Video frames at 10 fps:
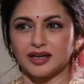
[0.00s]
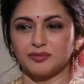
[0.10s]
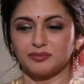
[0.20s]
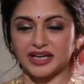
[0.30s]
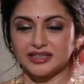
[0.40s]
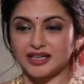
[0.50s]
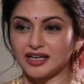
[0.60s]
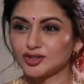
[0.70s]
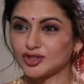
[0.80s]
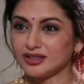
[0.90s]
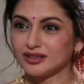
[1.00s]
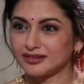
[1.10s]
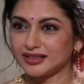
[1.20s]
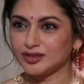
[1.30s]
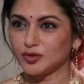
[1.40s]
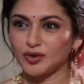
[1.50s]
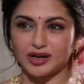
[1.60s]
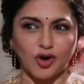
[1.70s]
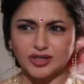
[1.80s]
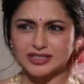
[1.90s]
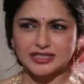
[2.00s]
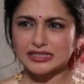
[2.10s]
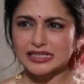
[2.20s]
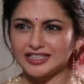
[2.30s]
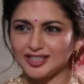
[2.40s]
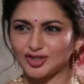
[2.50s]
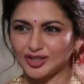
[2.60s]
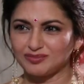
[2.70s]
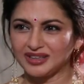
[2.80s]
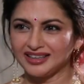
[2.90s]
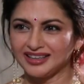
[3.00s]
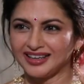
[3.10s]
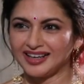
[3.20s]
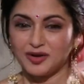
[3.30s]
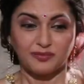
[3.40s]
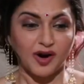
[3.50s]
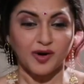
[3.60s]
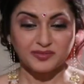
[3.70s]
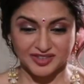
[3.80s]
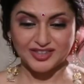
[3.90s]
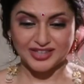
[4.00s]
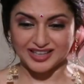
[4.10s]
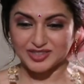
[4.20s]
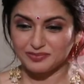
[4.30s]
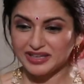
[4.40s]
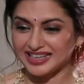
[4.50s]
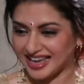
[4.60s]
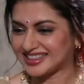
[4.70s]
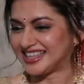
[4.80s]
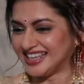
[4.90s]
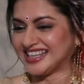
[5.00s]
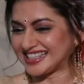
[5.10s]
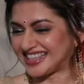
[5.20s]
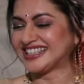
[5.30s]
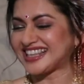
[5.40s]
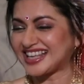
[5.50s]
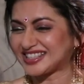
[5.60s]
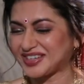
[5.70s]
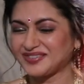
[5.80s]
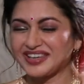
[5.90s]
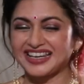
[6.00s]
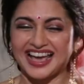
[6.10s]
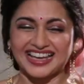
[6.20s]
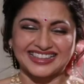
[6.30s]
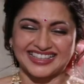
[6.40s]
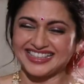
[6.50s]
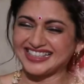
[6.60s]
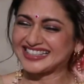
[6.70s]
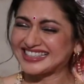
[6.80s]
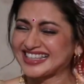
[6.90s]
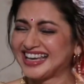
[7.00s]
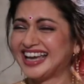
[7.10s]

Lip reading: my young children who are constantly teaching me, Mom, this has to be like this, this has to be like this.